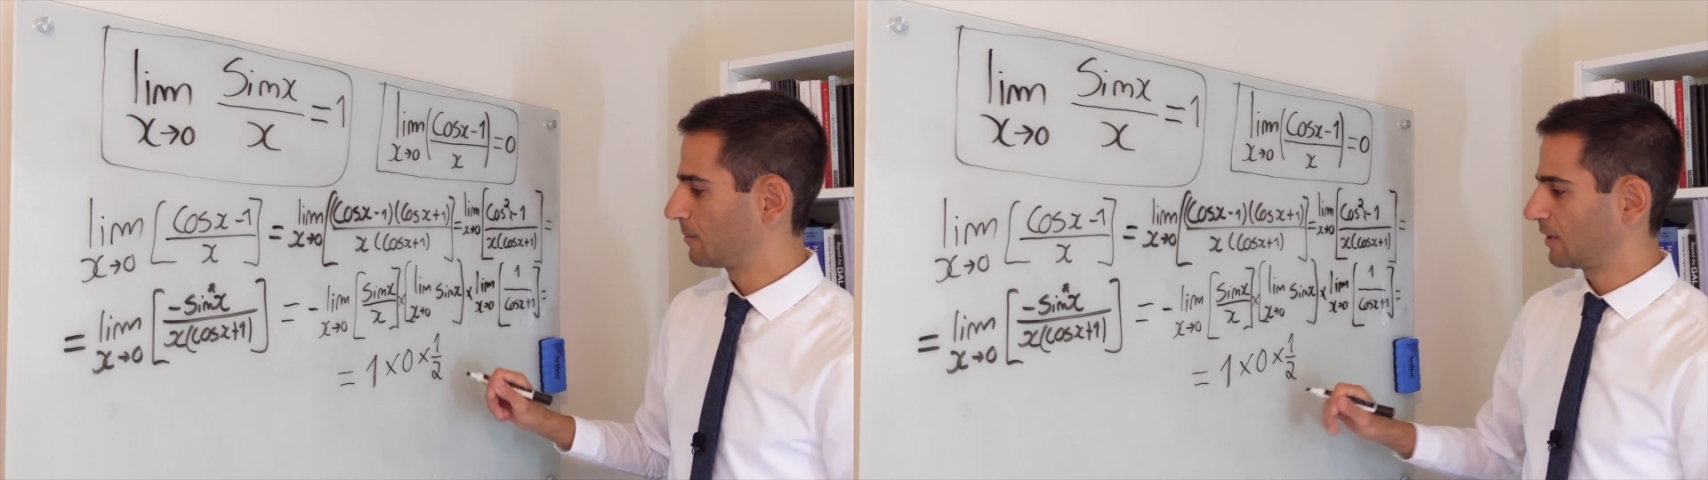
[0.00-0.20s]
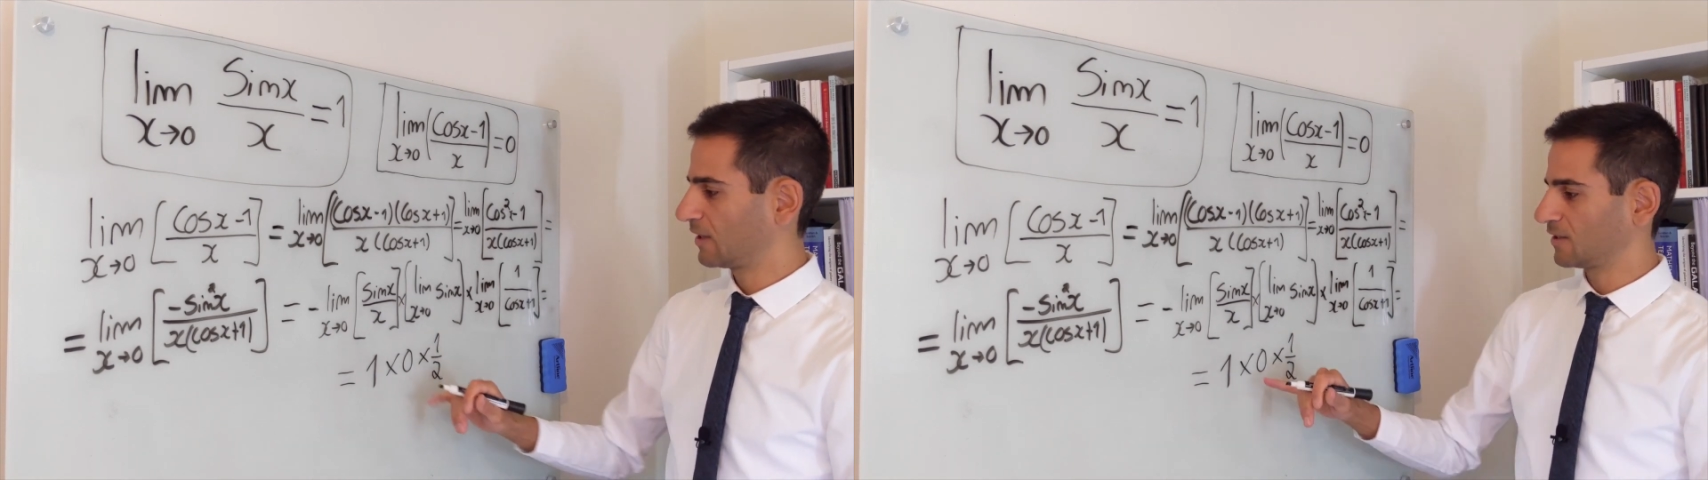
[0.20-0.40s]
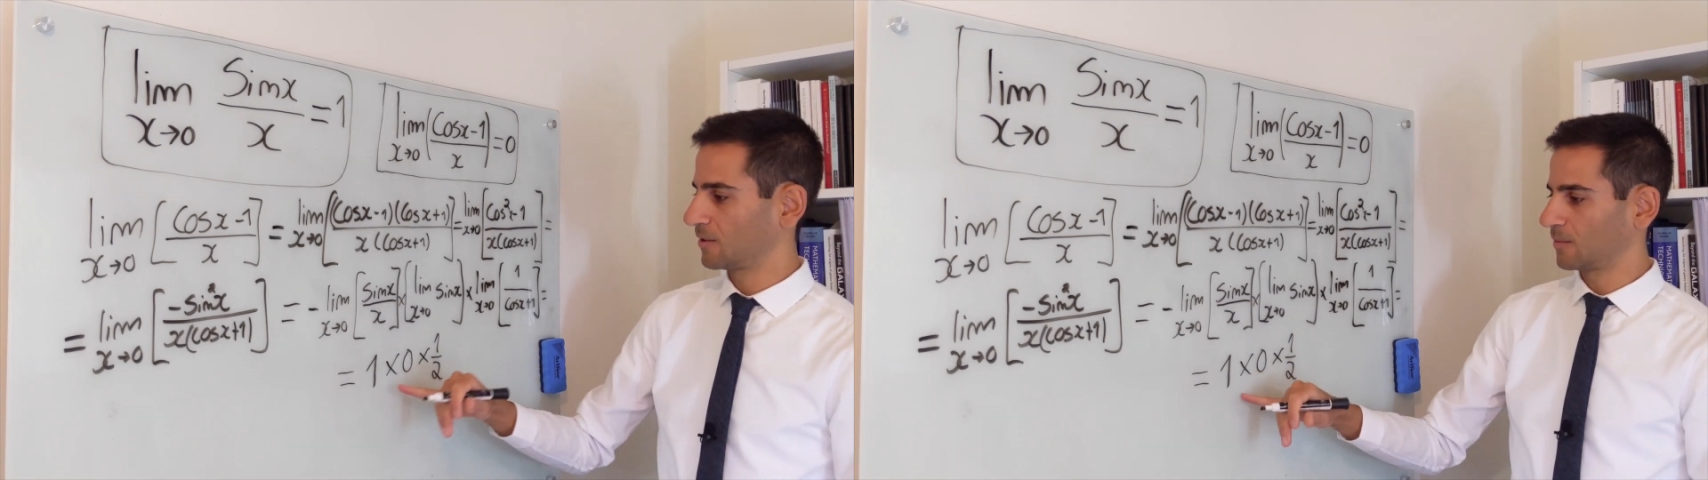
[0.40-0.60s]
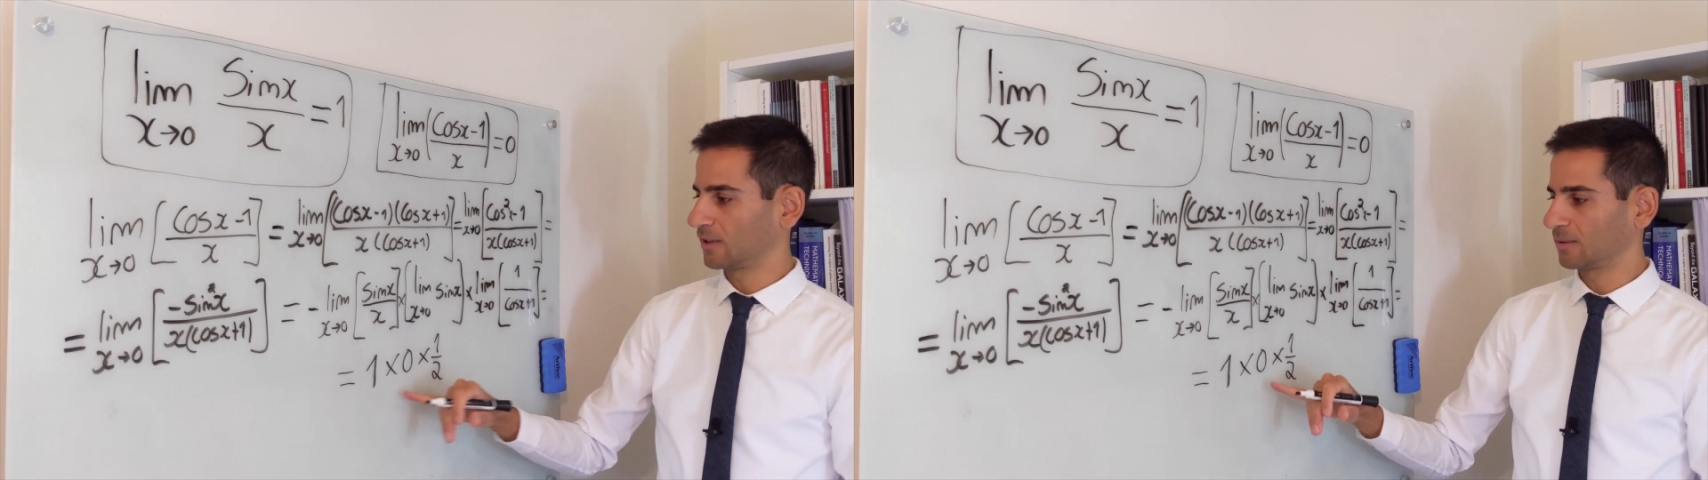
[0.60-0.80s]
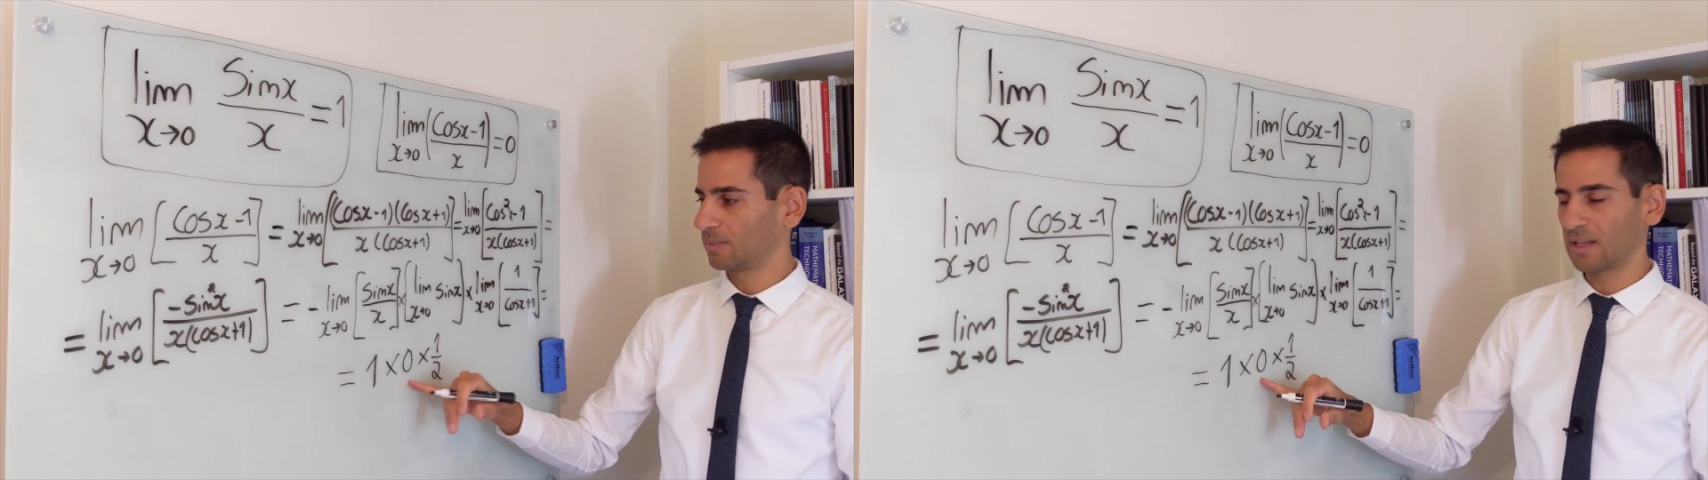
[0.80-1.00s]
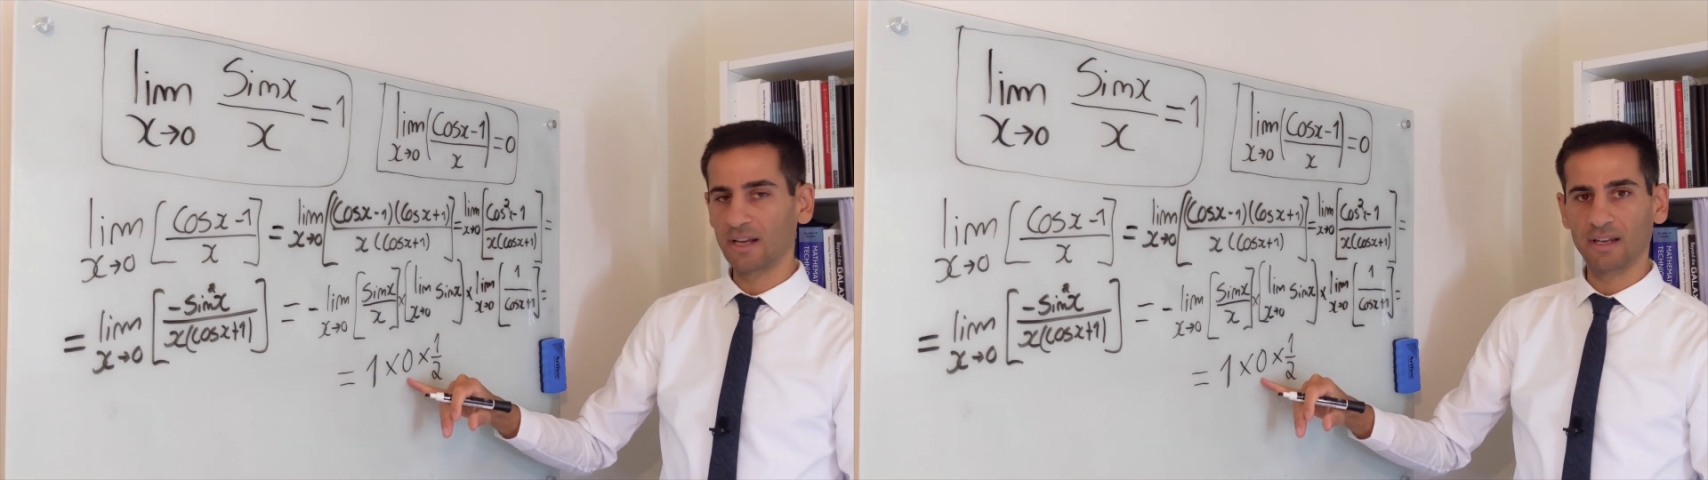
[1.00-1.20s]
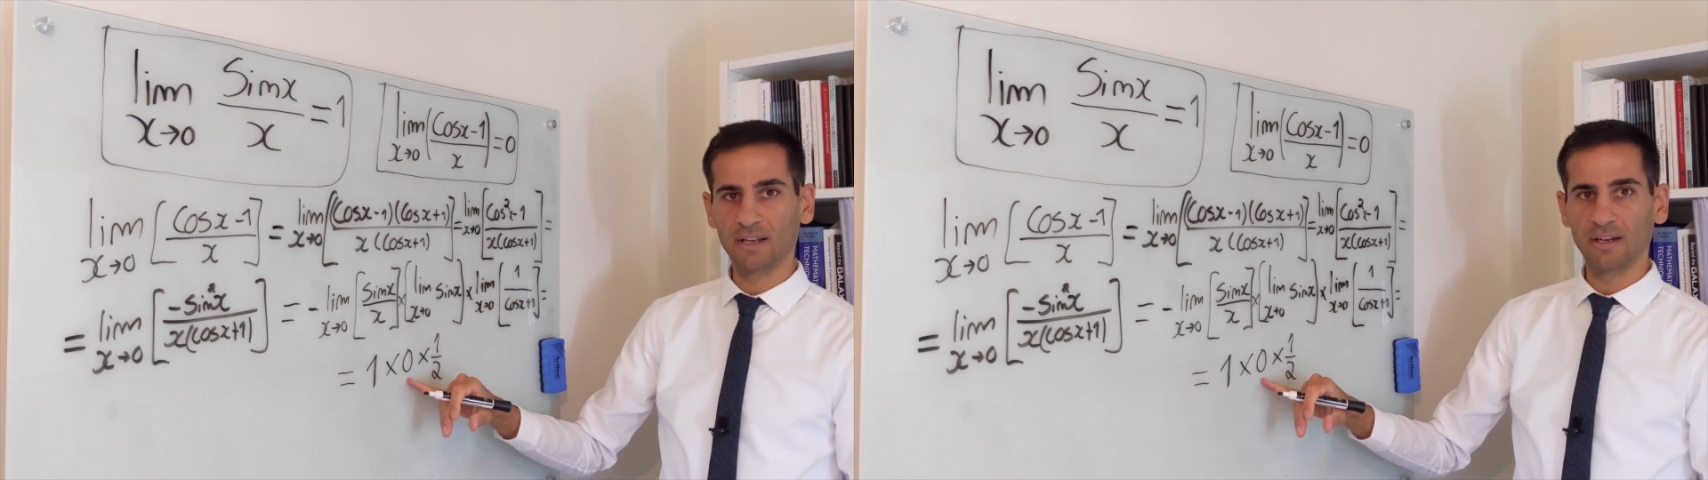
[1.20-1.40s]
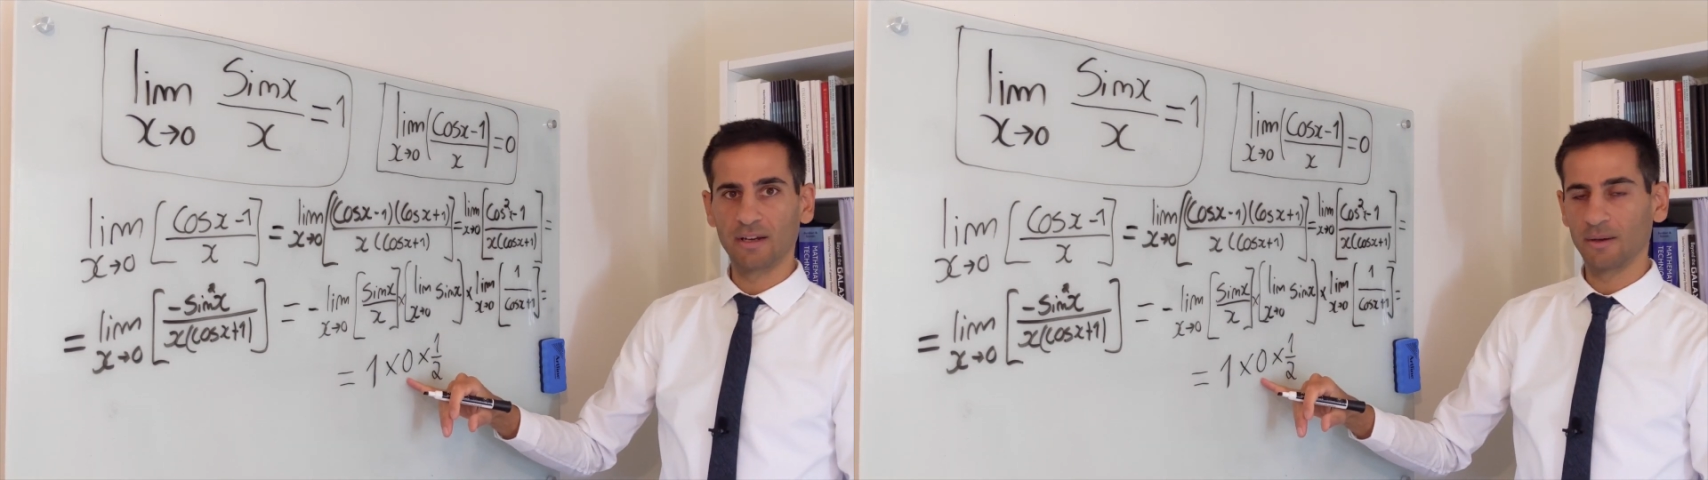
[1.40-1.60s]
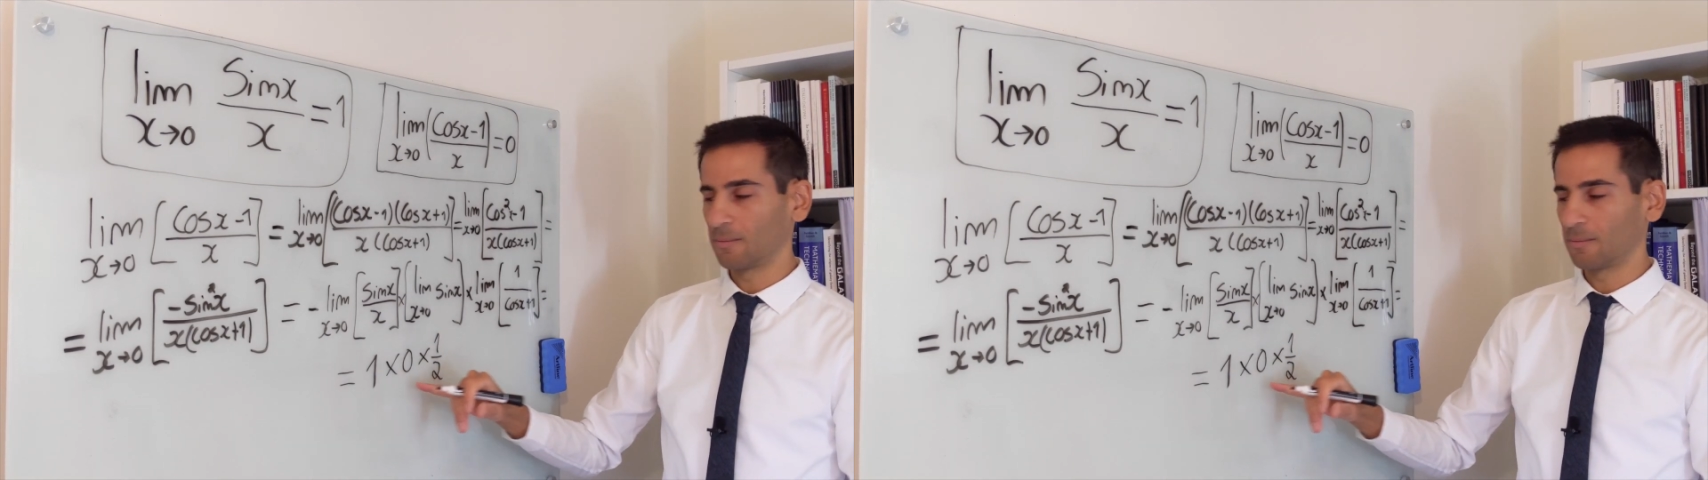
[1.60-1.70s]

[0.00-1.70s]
Because you're multiplying